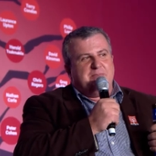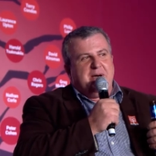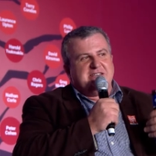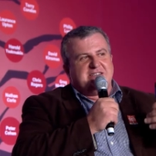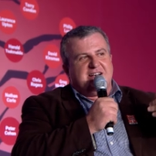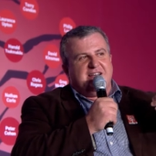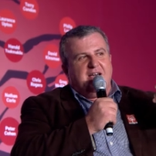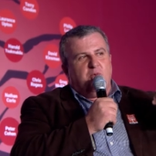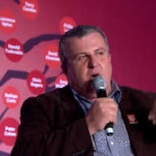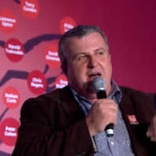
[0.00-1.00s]

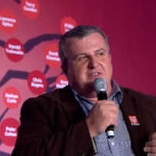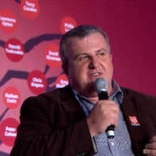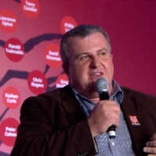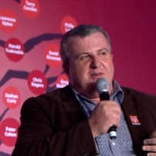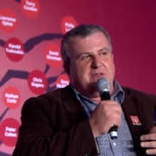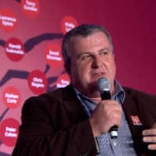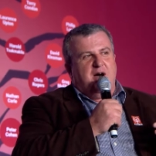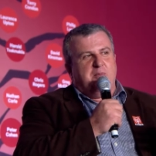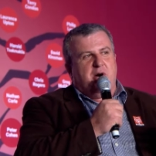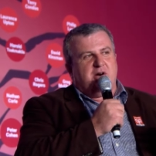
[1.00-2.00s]
basically a onesie with
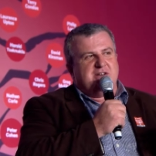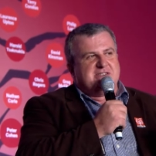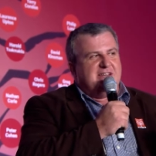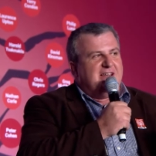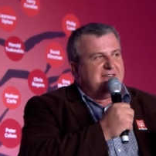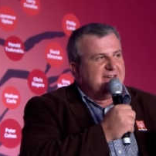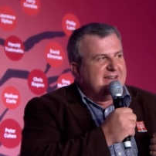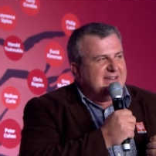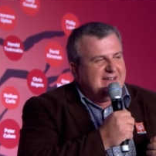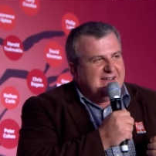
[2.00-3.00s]
no pockets in it.
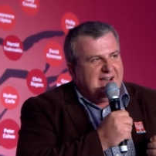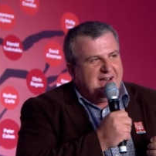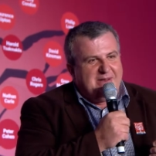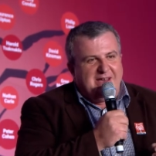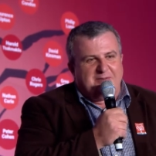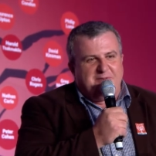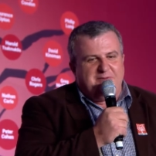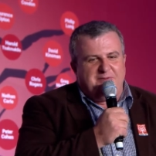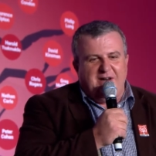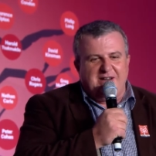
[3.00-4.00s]
I'm like,
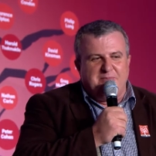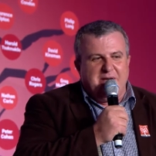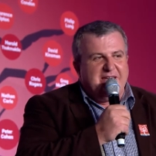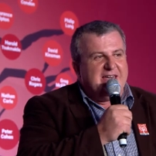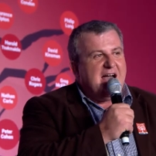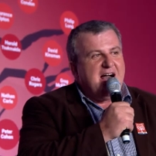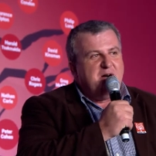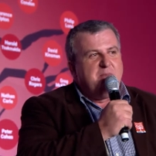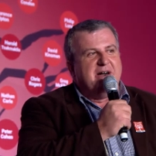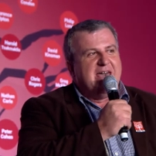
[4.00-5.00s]
fuck me,
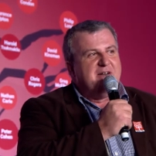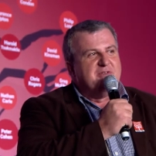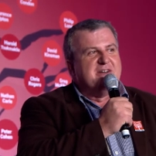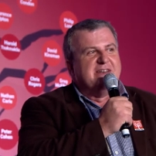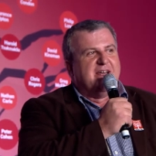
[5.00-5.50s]
how am I ever going